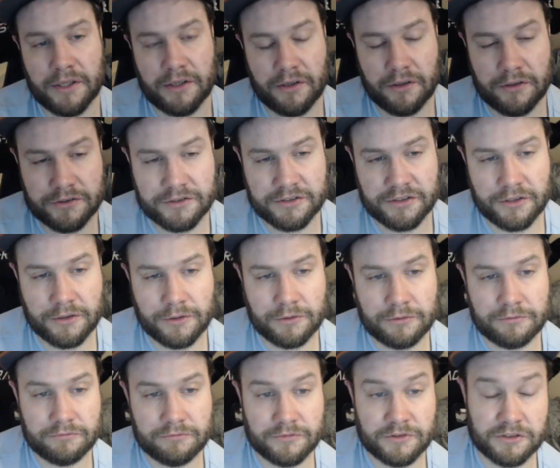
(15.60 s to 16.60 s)

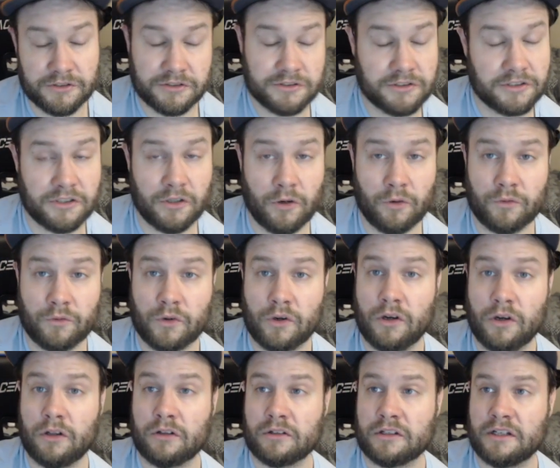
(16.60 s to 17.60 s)
also just the
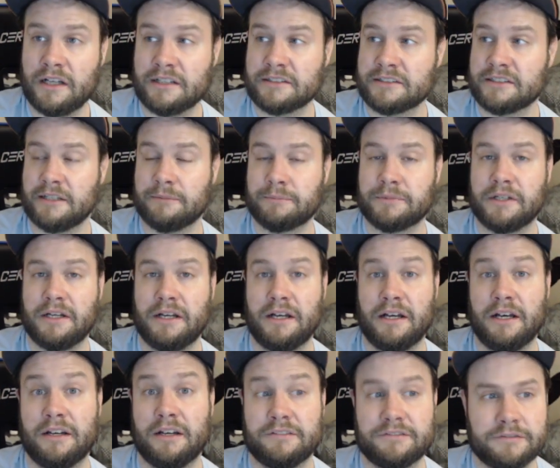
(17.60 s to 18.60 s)
overall concept
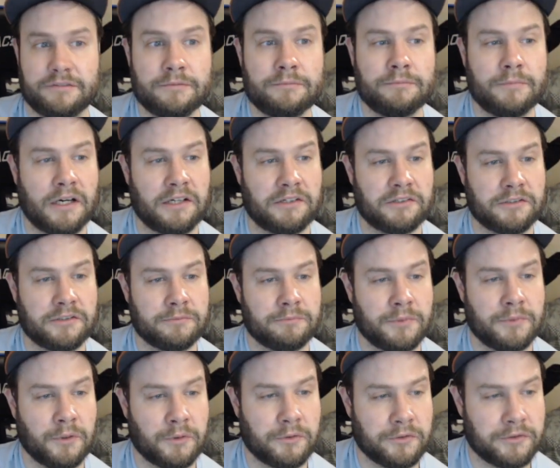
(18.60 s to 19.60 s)
of modern
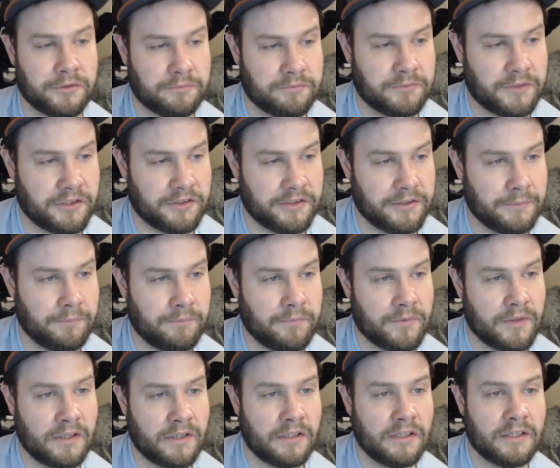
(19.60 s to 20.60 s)
poker theory.
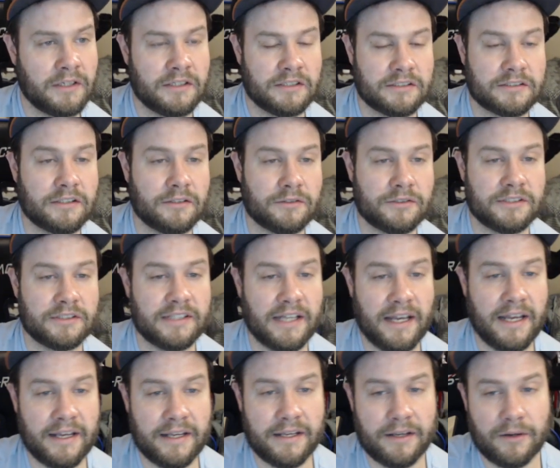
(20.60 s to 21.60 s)
So
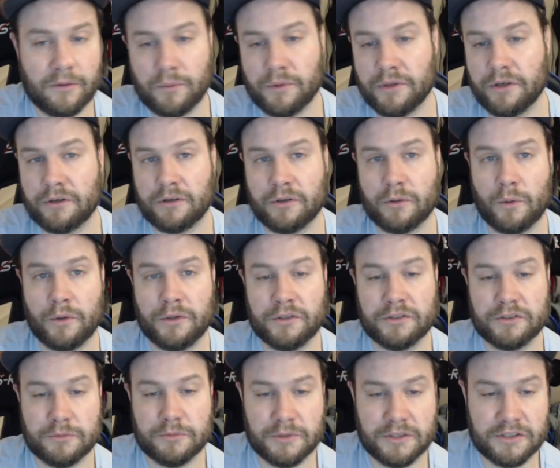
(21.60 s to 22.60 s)
today we are going
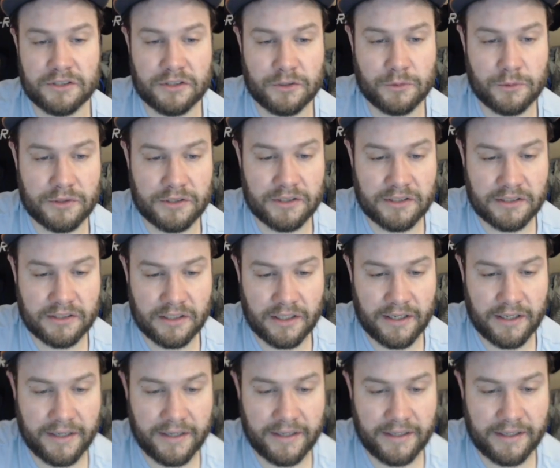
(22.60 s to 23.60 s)
to be doing
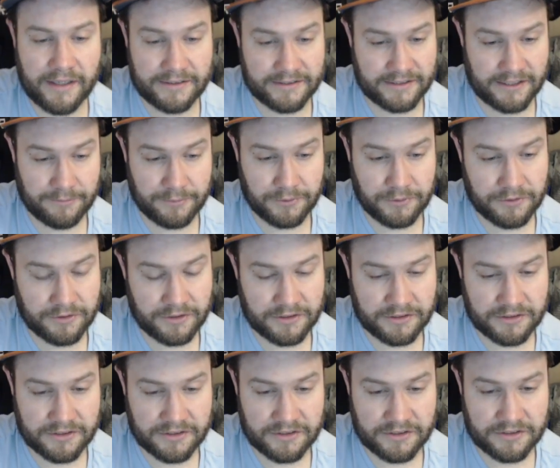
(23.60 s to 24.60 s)
a example.
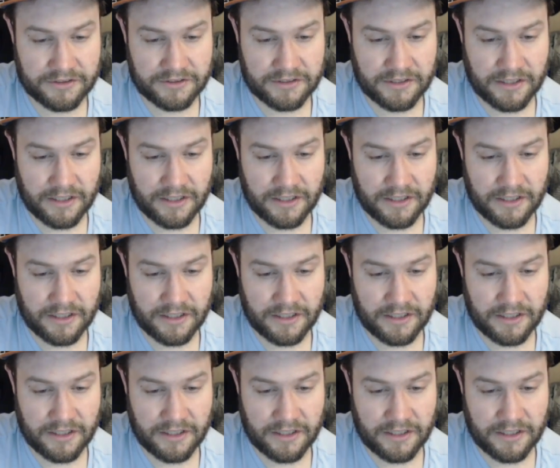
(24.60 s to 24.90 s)
This is